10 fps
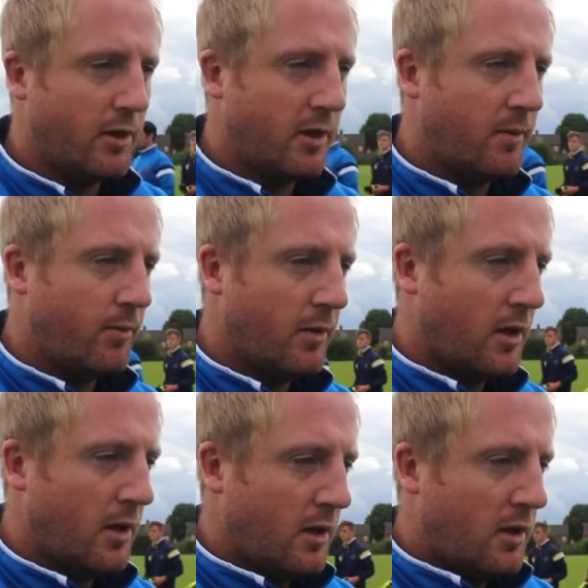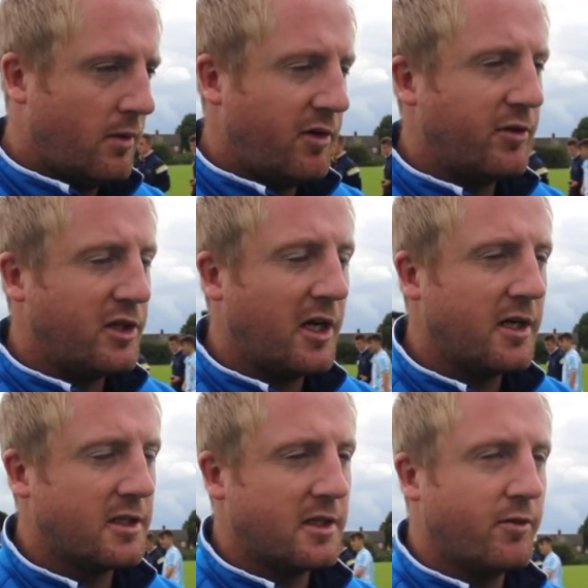and I mean, for Jack,
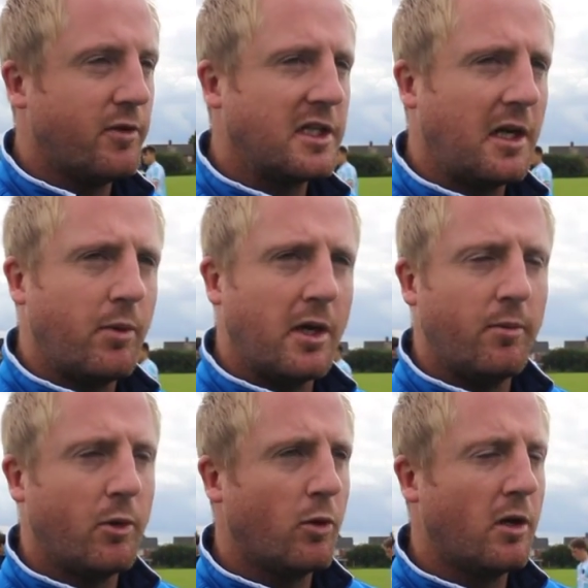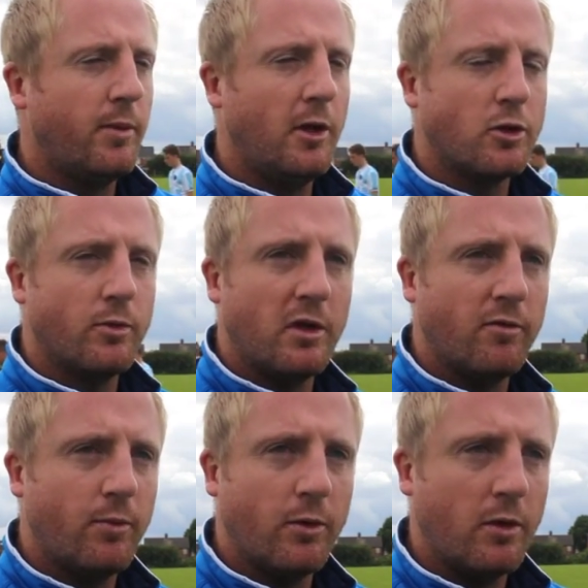it's a different type of game than what he'll be used to at
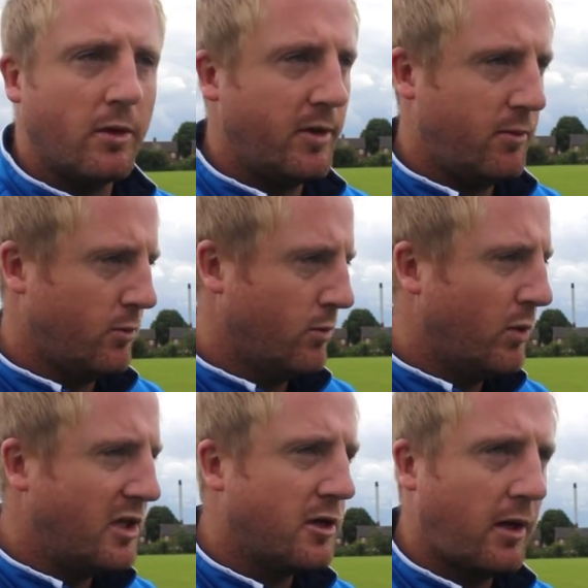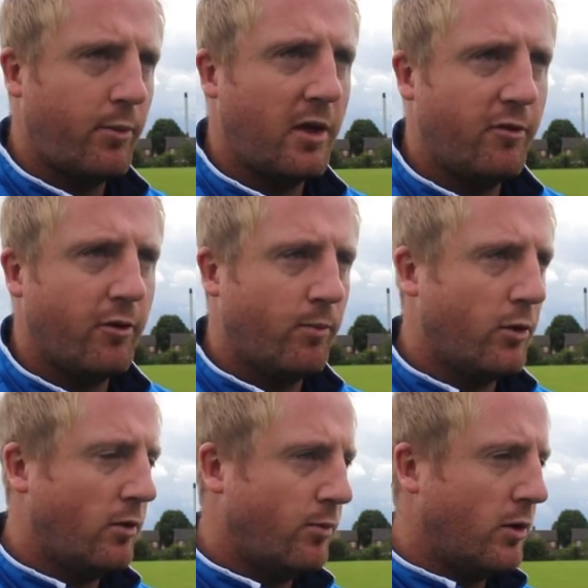Liverpool. I mean, we try and play
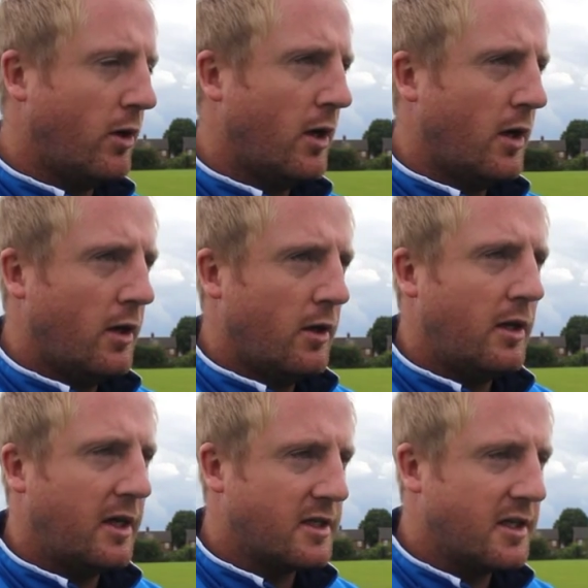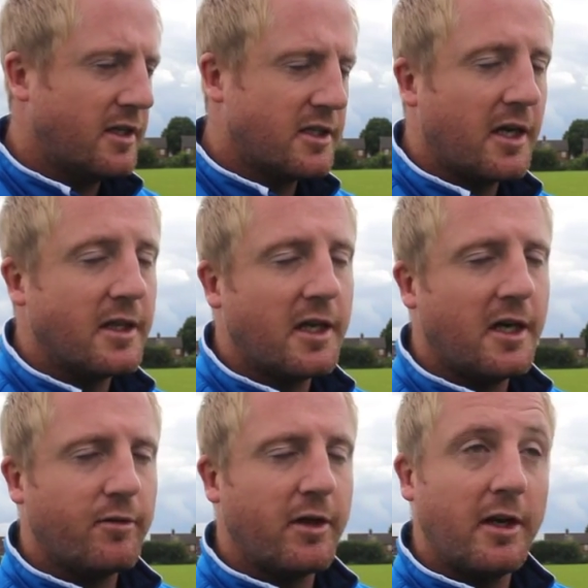football, but like I say, the second
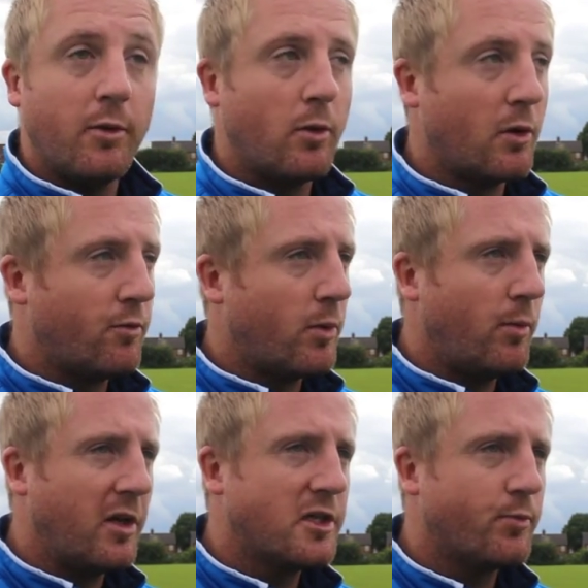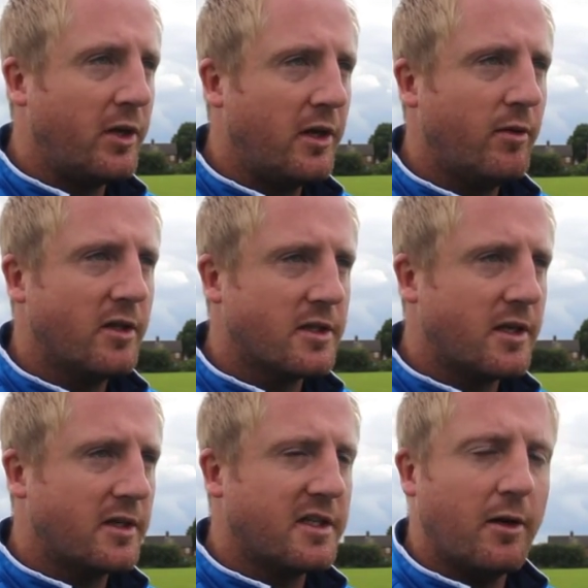half there, he won't have probably experienced
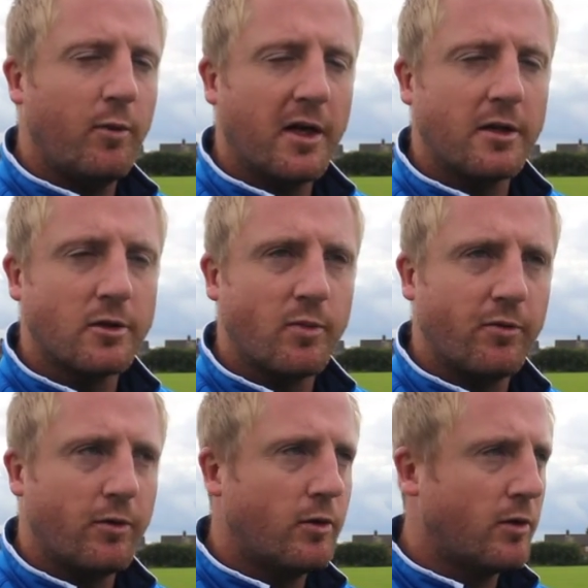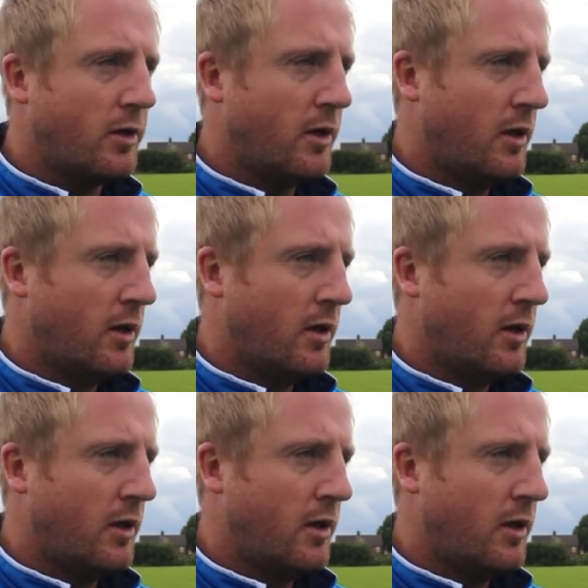that directness before. And